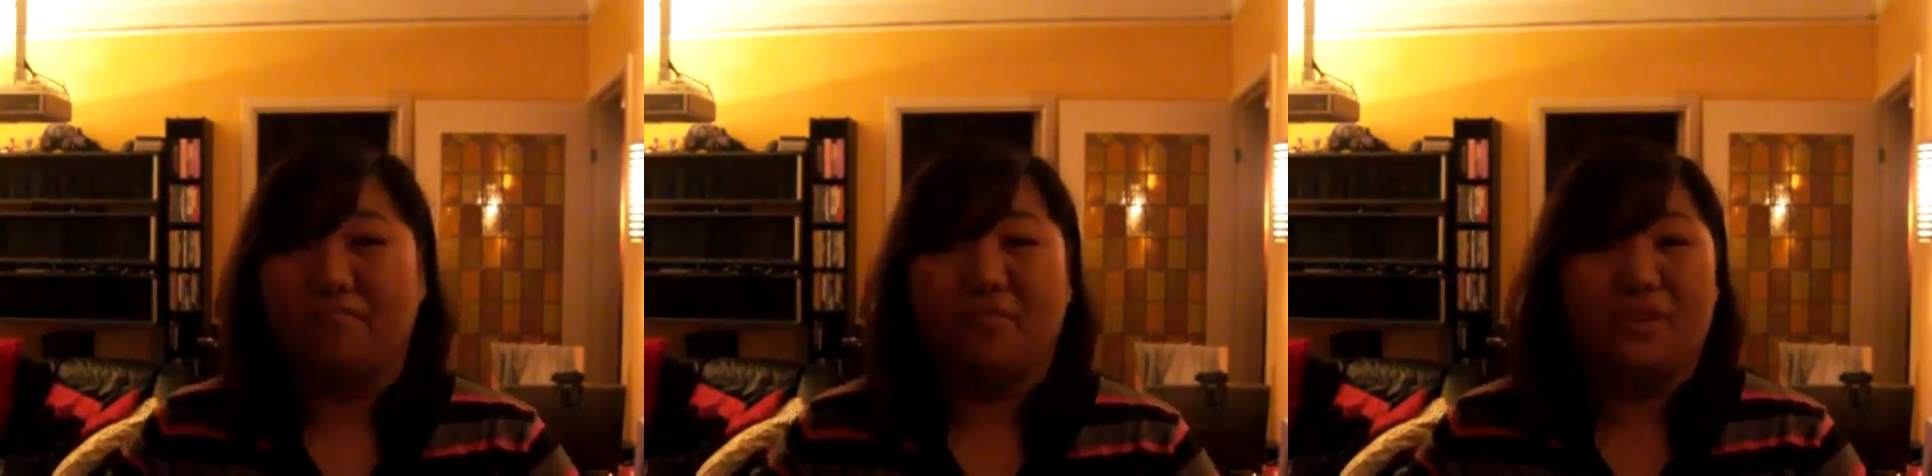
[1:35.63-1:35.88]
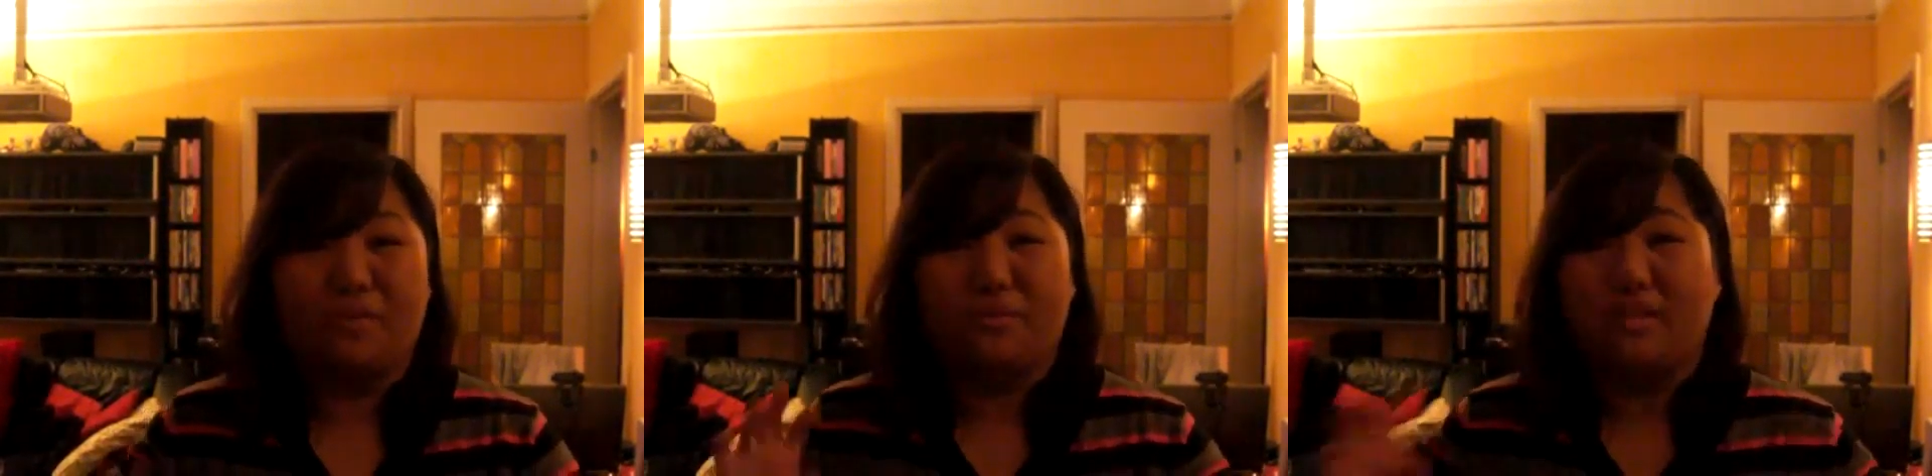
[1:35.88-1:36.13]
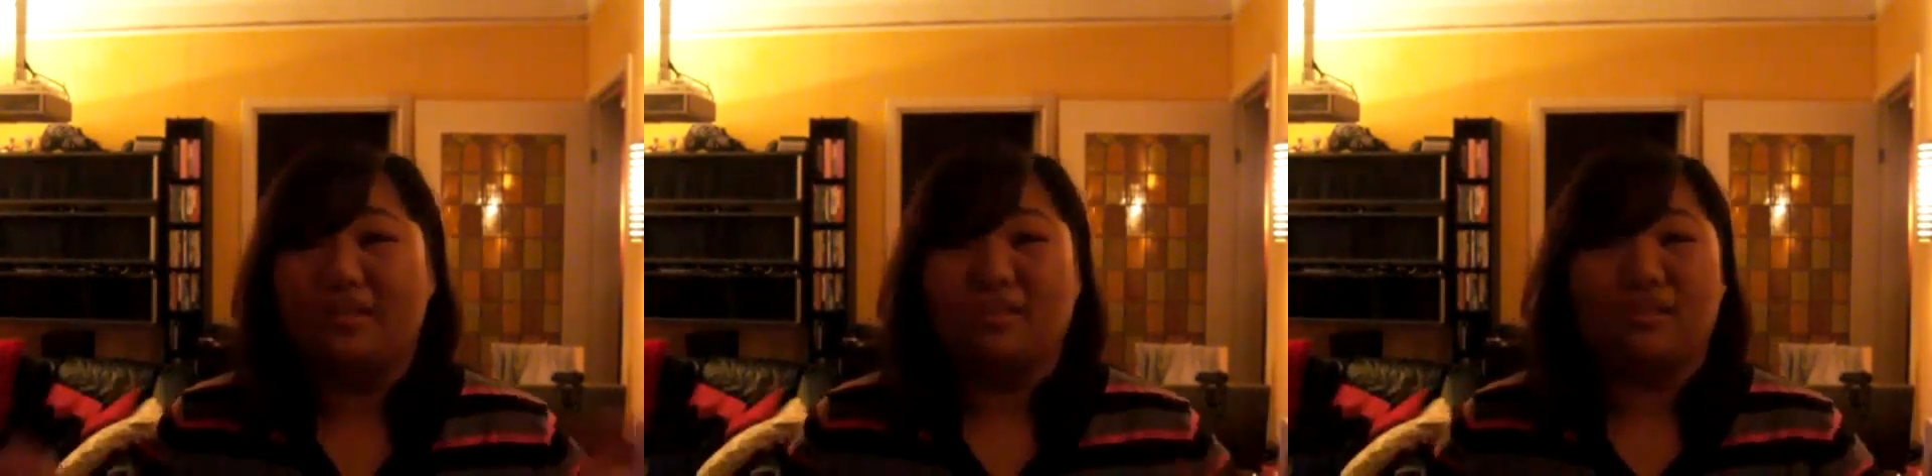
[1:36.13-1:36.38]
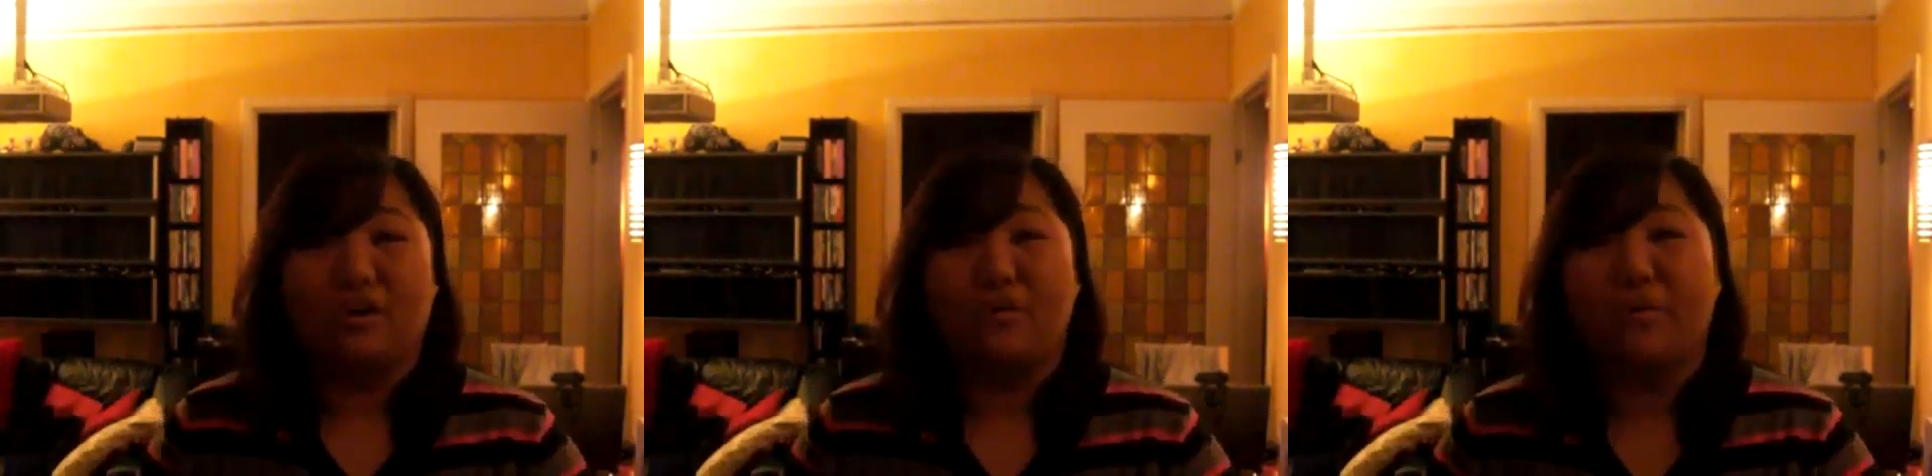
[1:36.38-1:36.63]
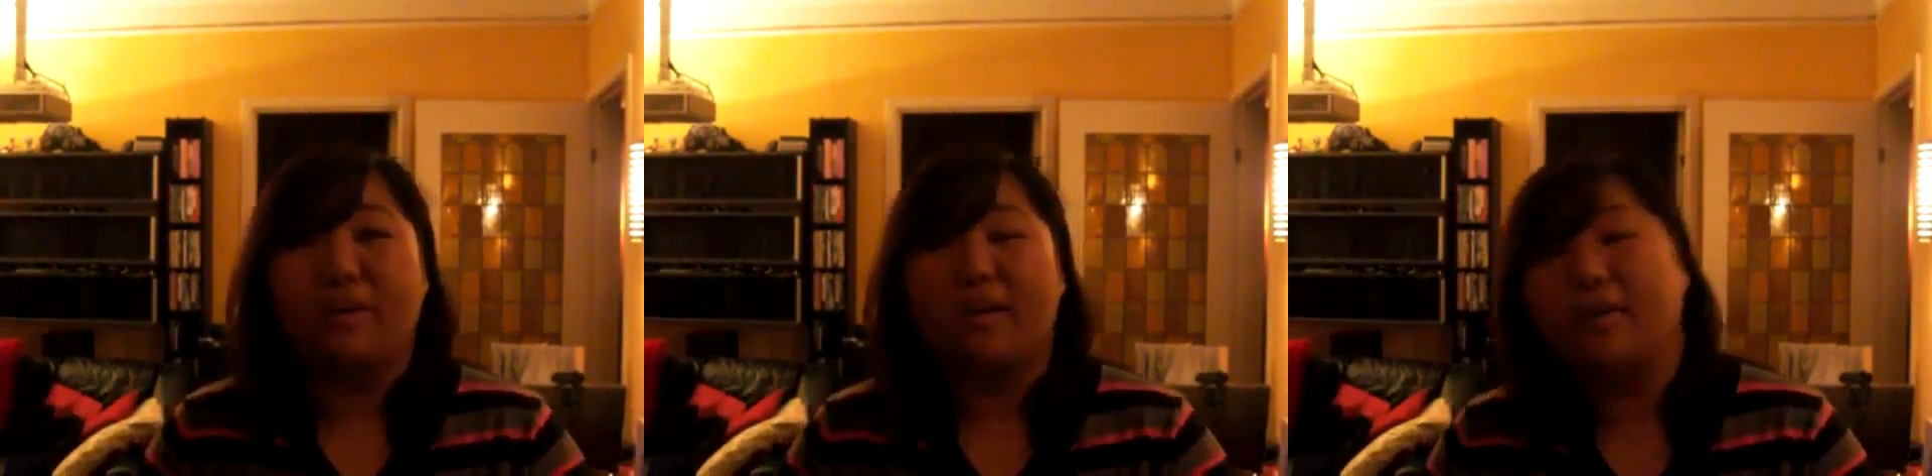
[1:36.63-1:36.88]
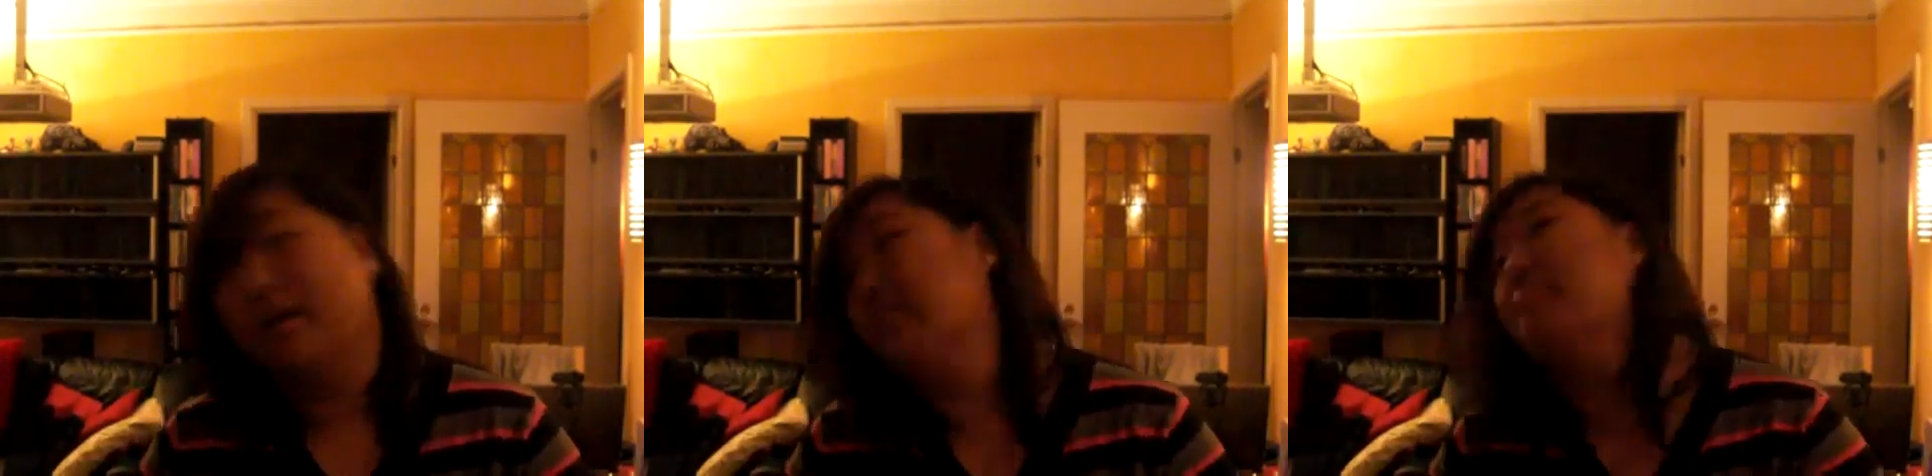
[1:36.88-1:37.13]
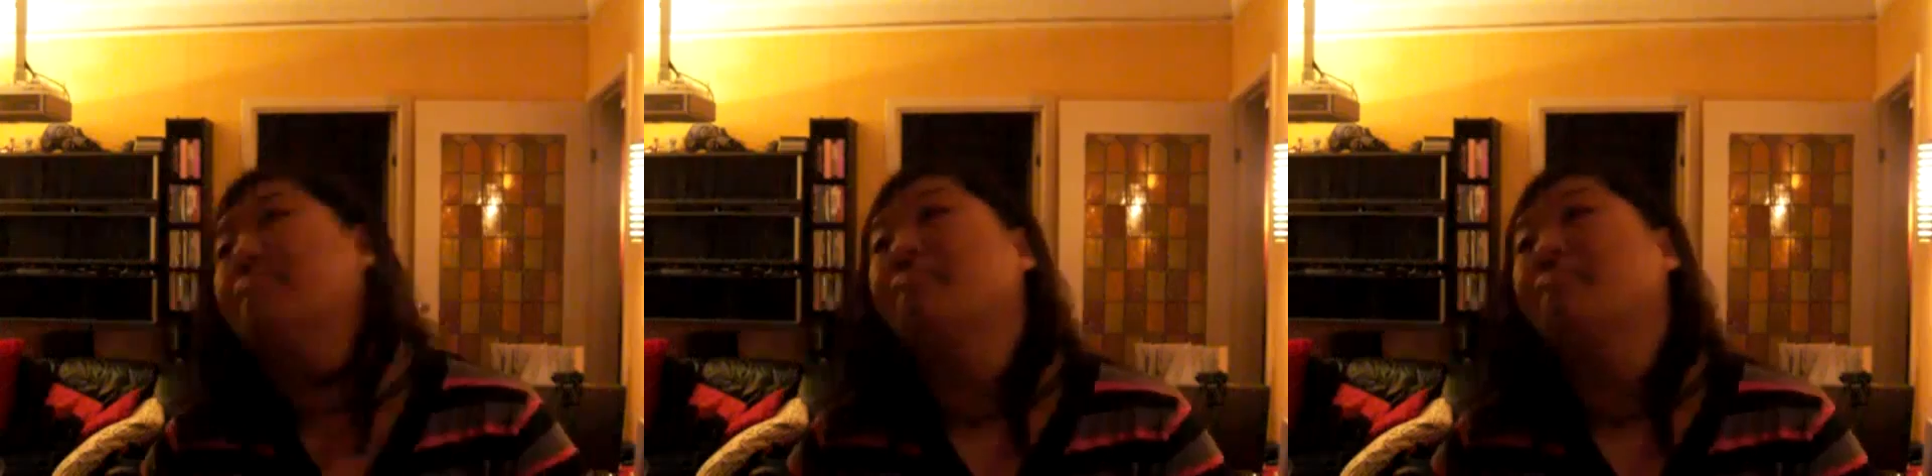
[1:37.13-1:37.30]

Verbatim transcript: you know things going around.